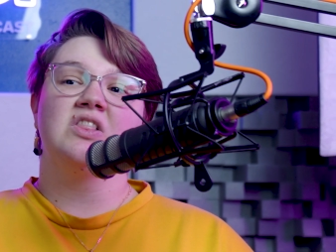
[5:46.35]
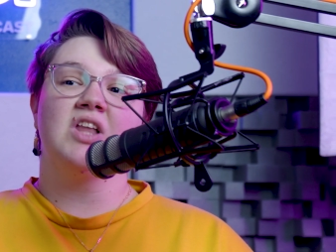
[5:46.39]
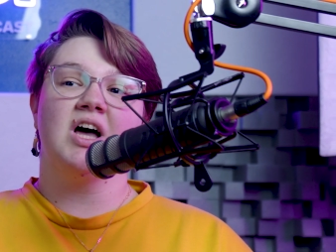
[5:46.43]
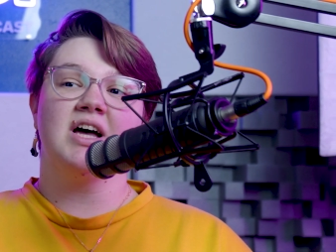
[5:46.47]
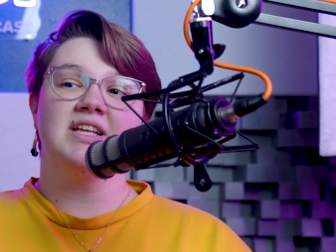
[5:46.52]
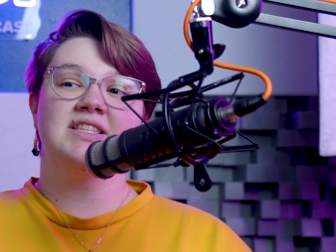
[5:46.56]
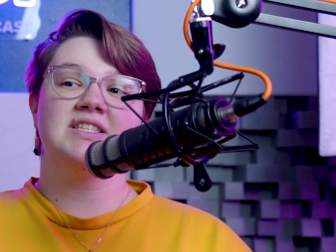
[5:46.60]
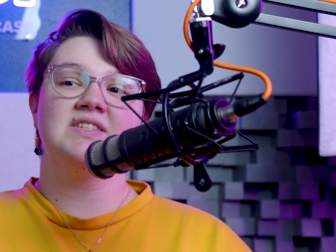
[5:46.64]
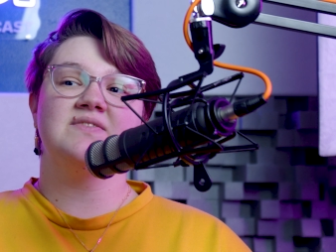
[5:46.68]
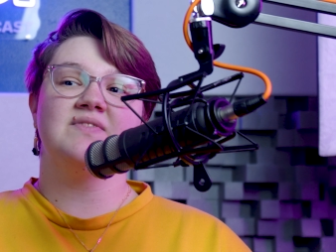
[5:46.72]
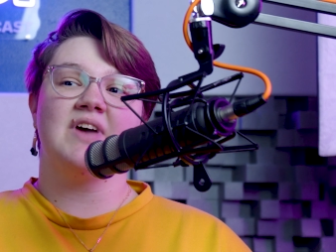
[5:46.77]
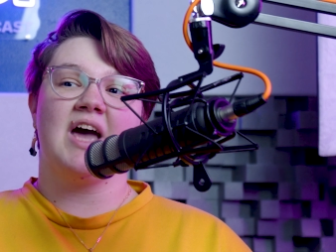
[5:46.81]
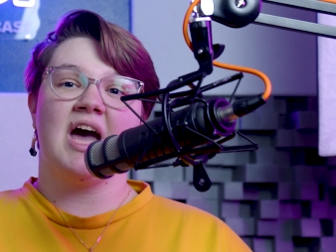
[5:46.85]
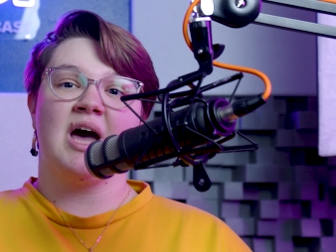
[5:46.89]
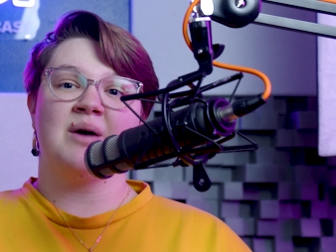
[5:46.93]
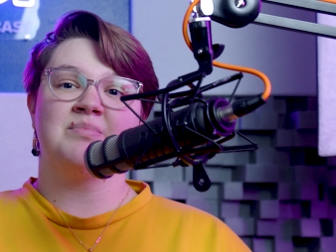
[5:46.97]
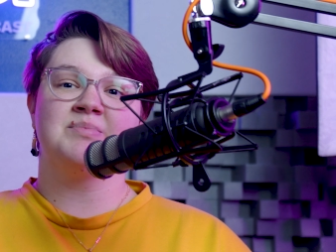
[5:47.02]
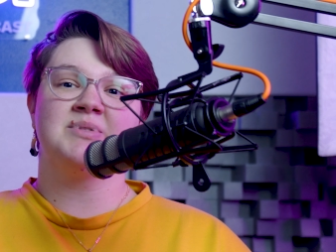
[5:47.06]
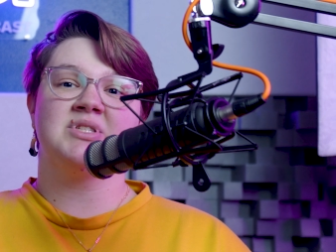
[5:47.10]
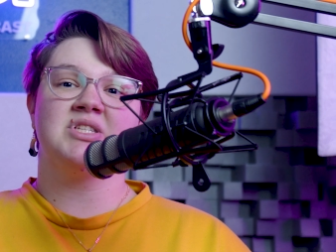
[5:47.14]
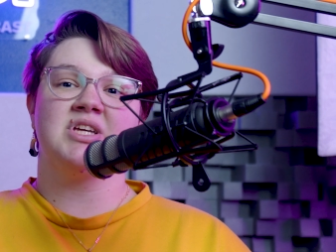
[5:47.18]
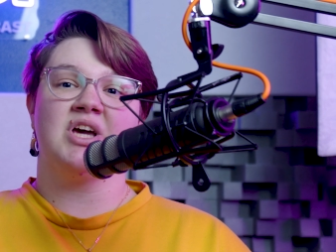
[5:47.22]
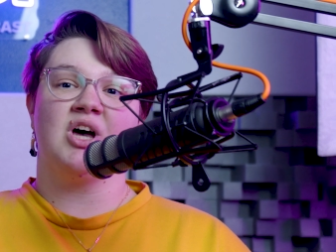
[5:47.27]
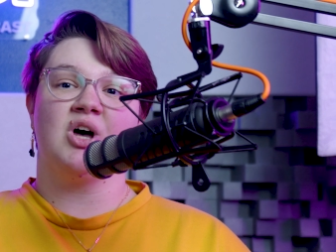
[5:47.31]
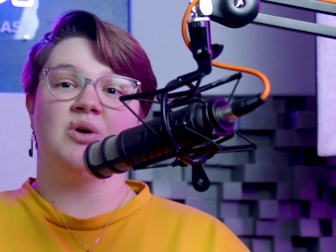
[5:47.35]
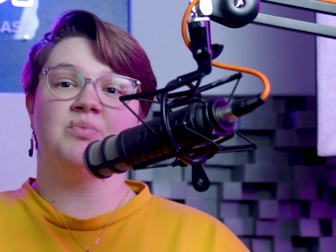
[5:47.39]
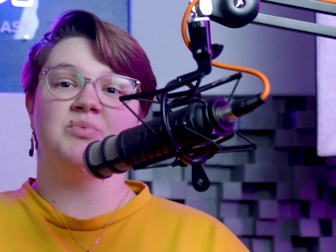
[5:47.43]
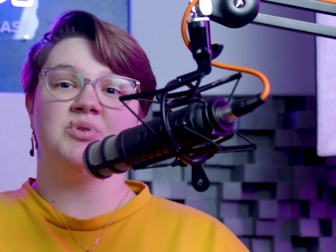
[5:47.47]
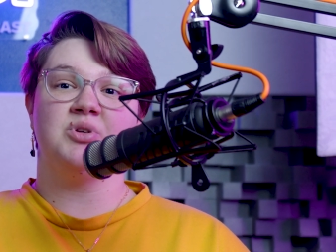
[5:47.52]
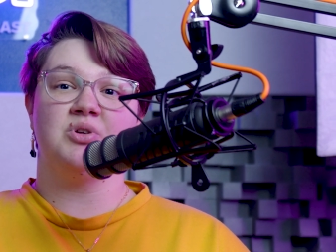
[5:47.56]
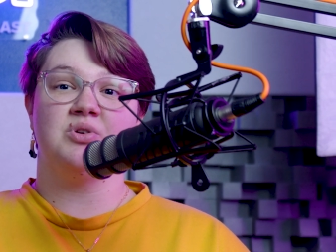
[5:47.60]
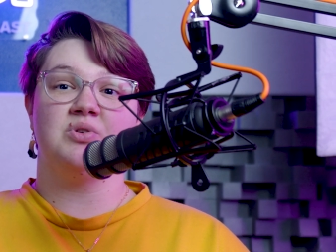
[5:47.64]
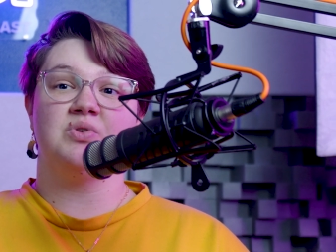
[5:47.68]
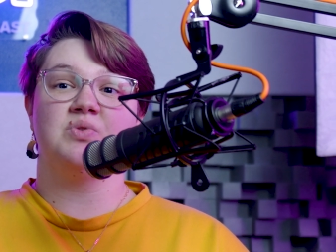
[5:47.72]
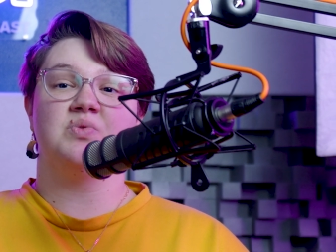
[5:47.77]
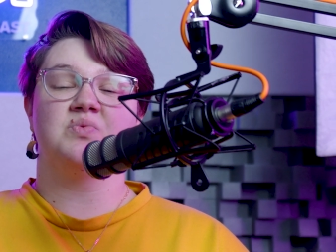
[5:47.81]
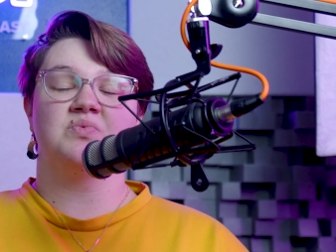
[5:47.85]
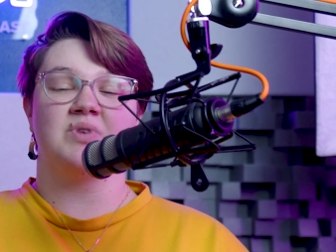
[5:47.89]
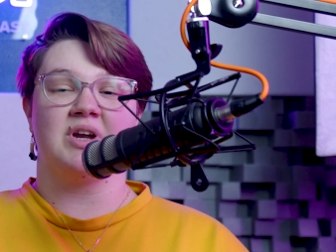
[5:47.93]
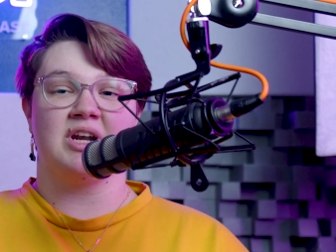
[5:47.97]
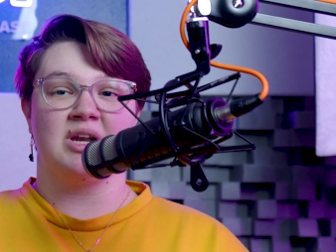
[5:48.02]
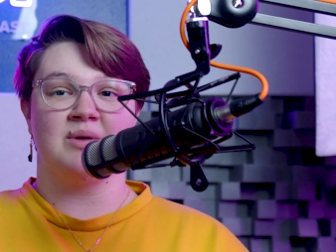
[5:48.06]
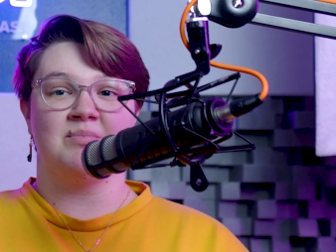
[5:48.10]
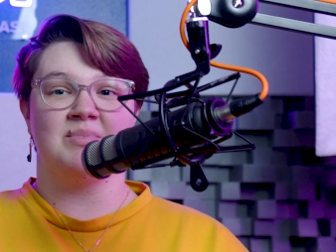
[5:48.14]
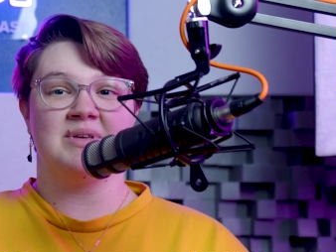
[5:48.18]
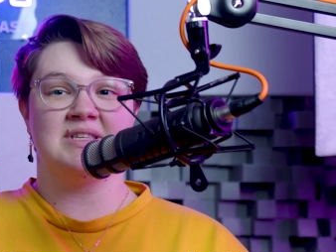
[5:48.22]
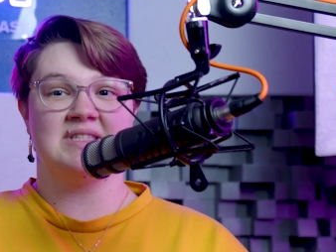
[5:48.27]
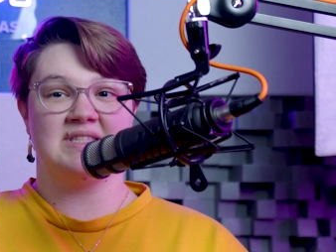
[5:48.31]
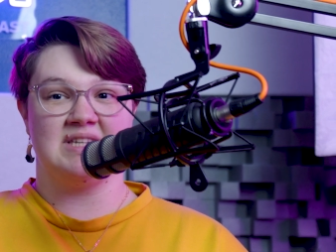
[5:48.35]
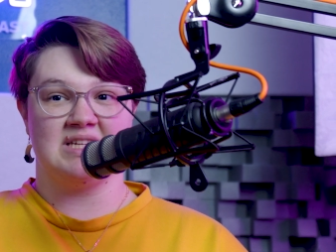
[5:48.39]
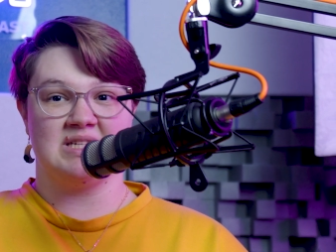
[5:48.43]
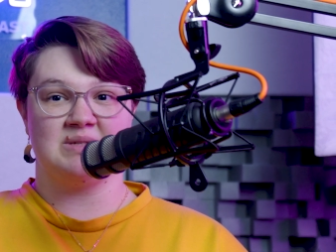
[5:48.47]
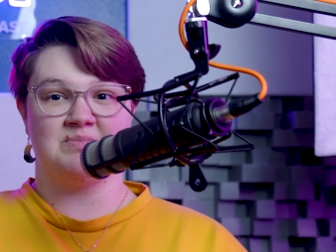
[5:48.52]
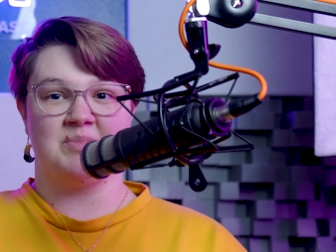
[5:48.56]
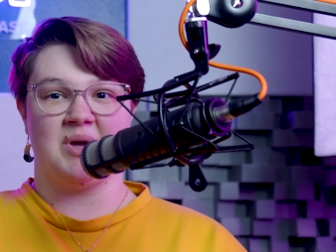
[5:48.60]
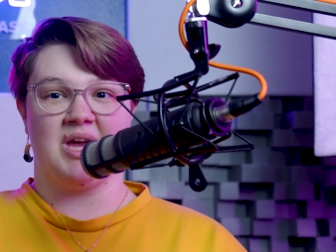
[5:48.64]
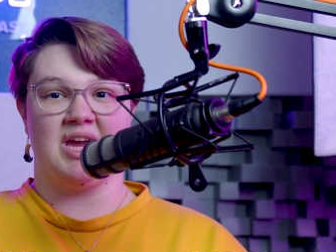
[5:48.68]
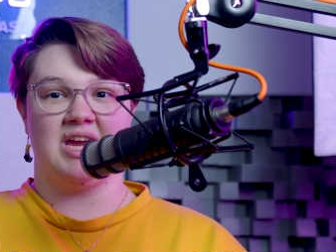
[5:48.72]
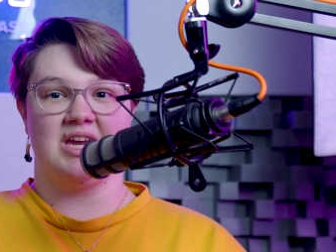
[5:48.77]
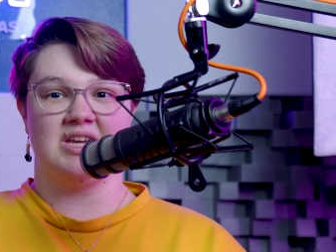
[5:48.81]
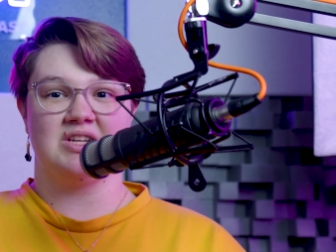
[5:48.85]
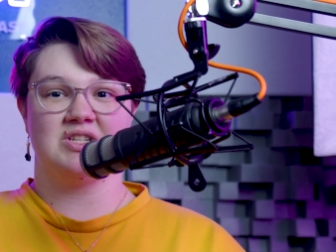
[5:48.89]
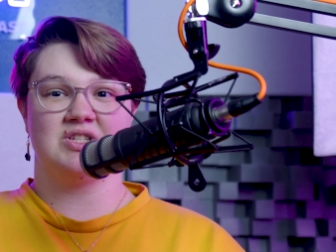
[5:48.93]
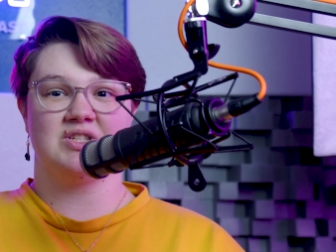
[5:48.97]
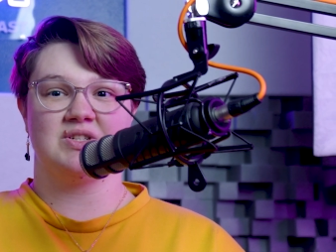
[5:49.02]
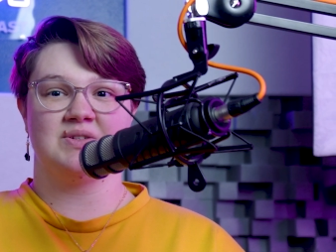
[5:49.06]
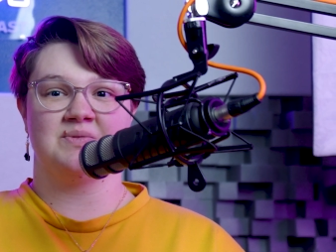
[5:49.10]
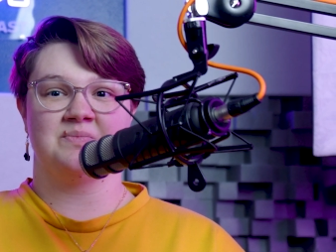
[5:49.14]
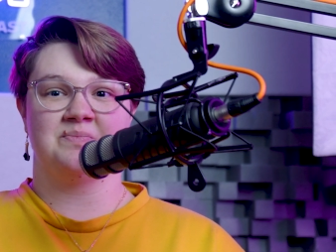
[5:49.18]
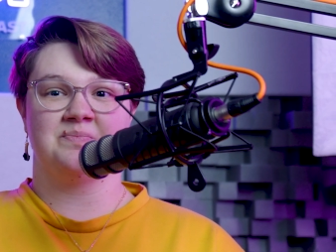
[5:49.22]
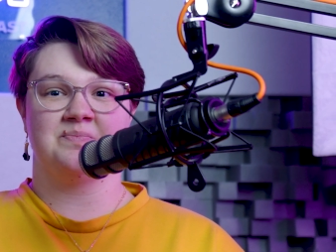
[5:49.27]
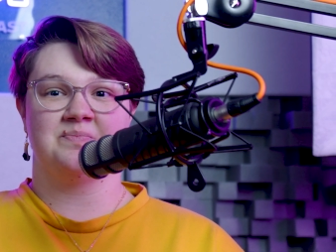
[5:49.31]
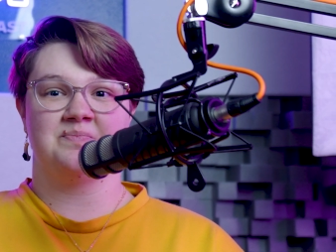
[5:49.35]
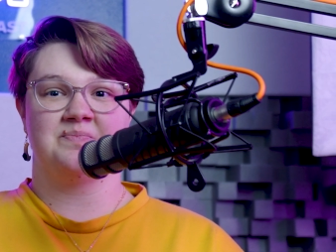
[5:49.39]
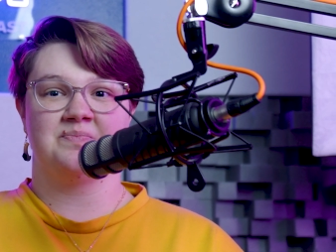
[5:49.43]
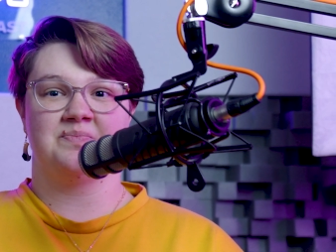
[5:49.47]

lots of apps to help you run a business page.